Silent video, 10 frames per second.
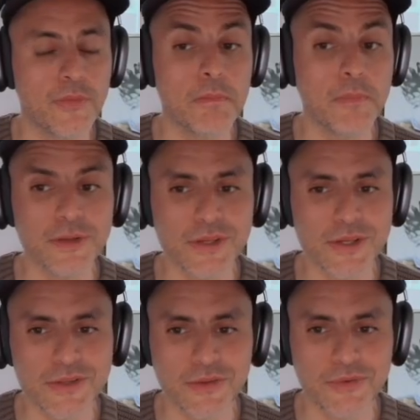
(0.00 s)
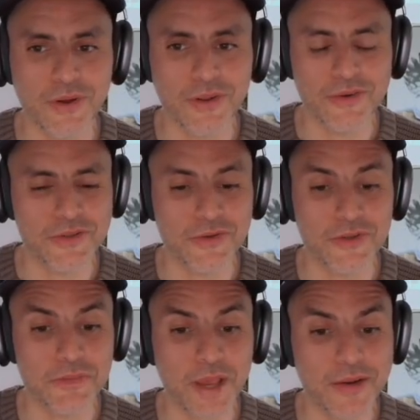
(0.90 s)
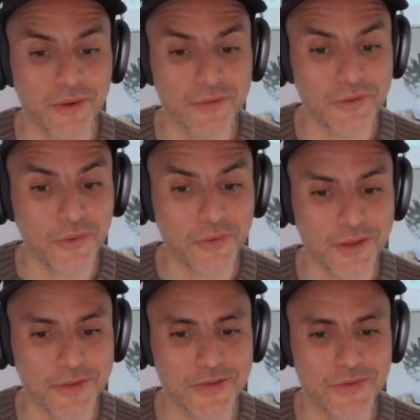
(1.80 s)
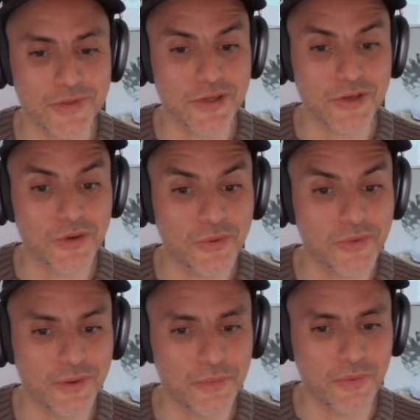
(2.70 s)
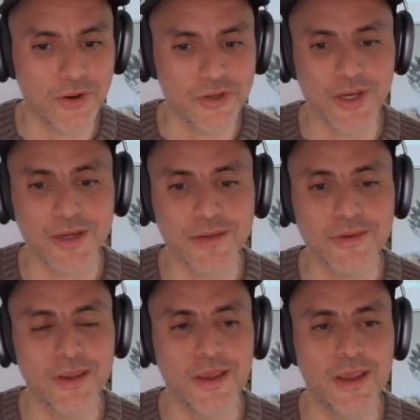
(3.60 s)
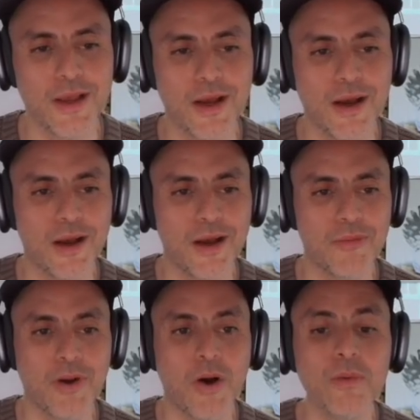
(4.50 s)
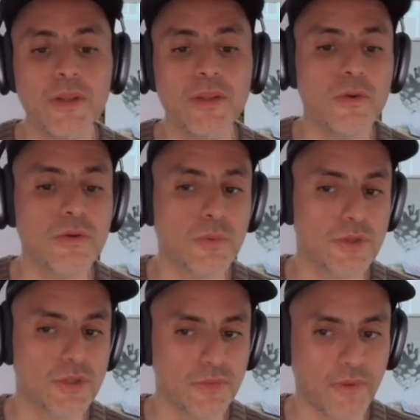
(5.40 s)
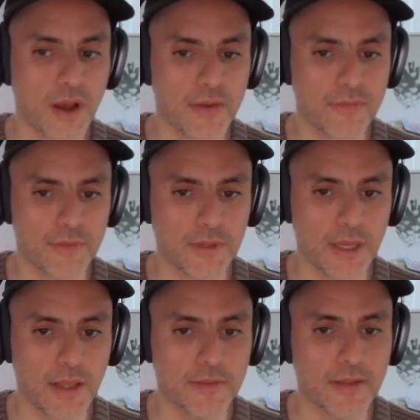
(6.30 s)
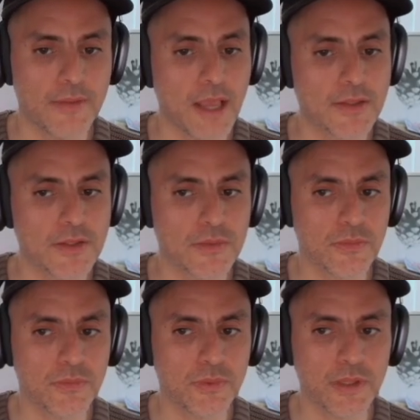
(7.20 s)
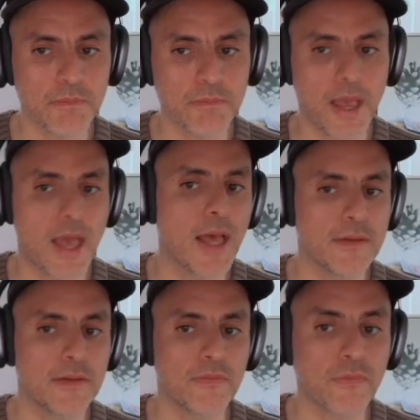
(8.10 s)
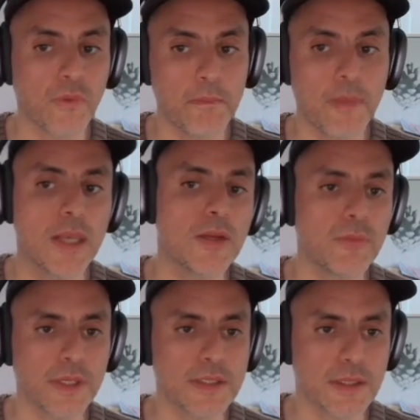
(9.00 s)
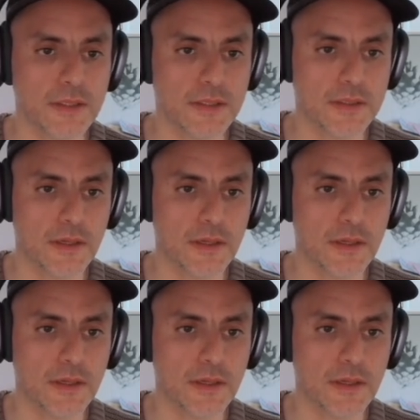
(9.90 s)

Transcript: millions of dollars to spend on tokens to secure their project, only those will survive in the end. And that's really bad for many reasons.